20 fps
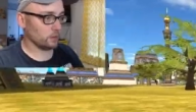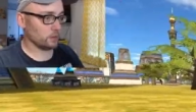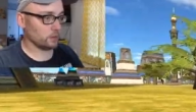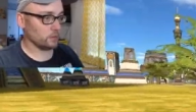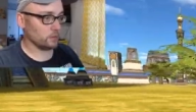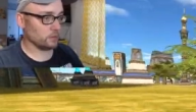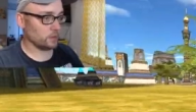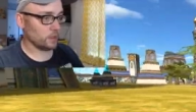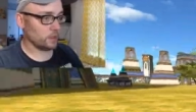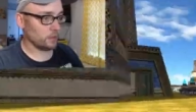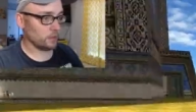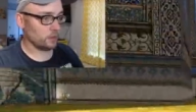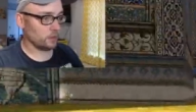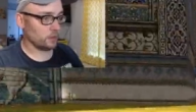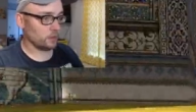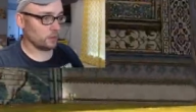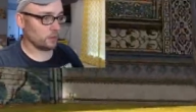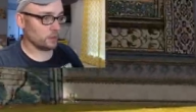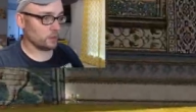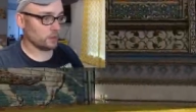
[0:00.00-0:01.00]
Is that it?
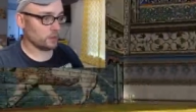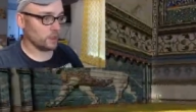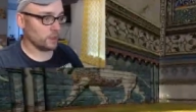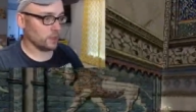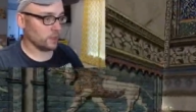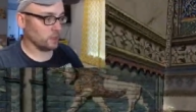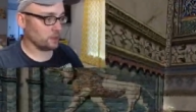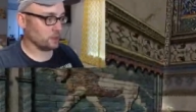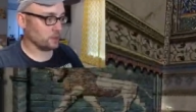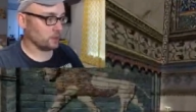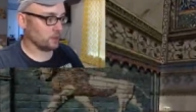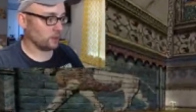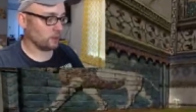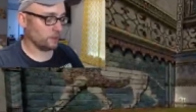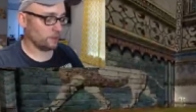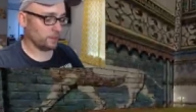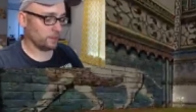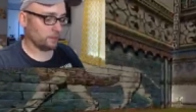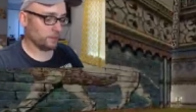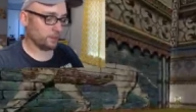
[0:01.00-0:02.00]
You're going to take it easy now?
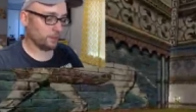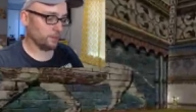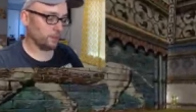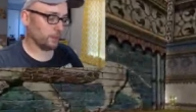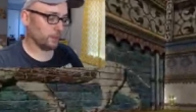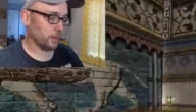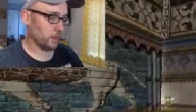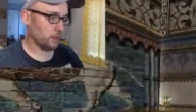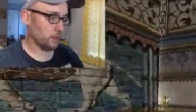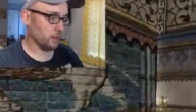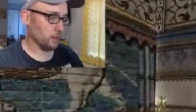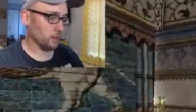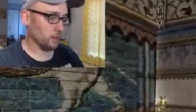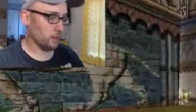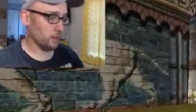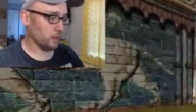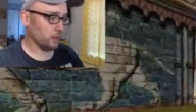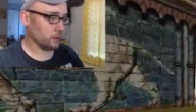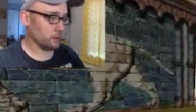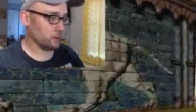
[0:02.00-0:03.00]

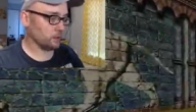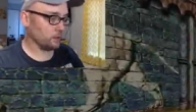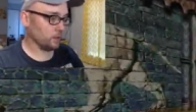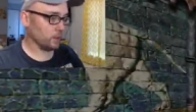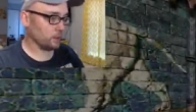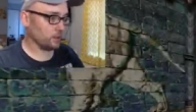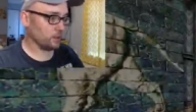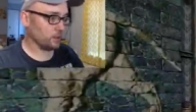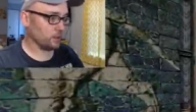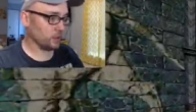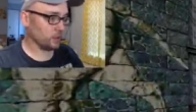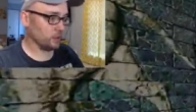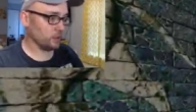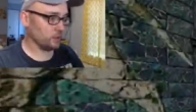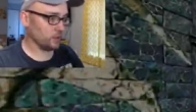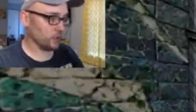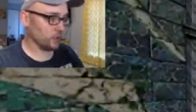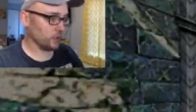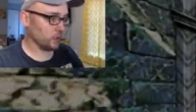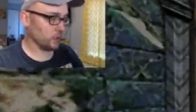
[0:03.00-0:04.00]
I should probably start
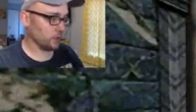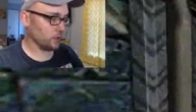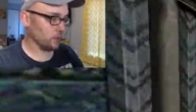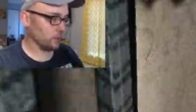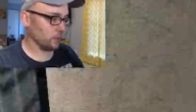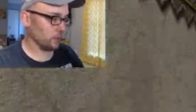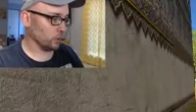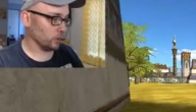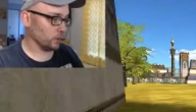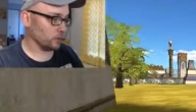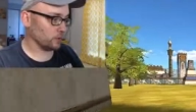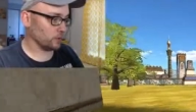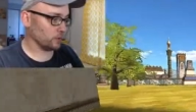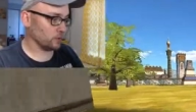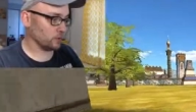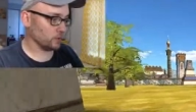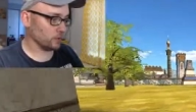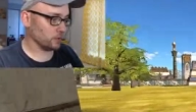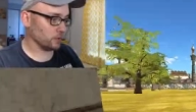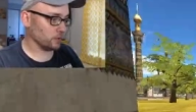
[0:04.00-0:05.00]
using other
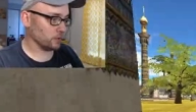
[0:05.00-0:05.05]
bullets